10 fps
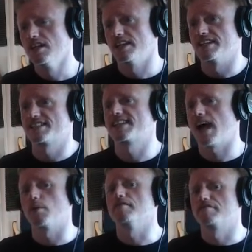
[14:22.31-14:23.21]
this is
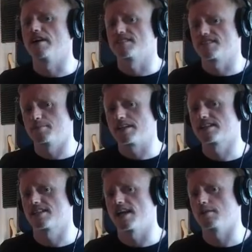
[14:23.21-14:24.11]
how it felt to make
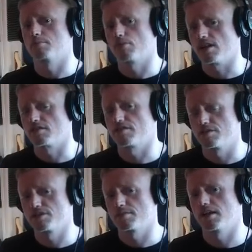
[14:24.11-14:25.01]
certain
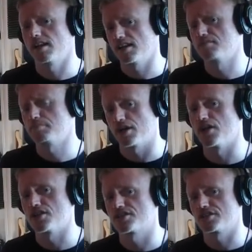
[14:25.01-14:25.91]
breakthroughs in my life
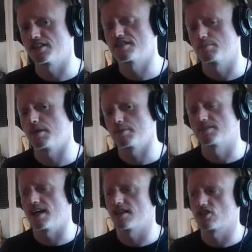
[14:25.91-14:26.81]
personally, to be able
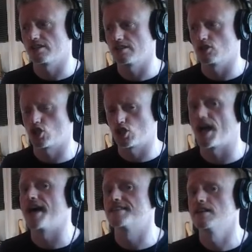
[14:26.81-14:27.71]
to actually
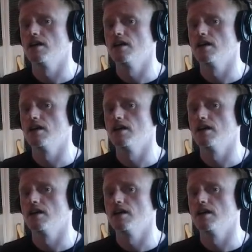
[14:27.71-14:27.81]
shed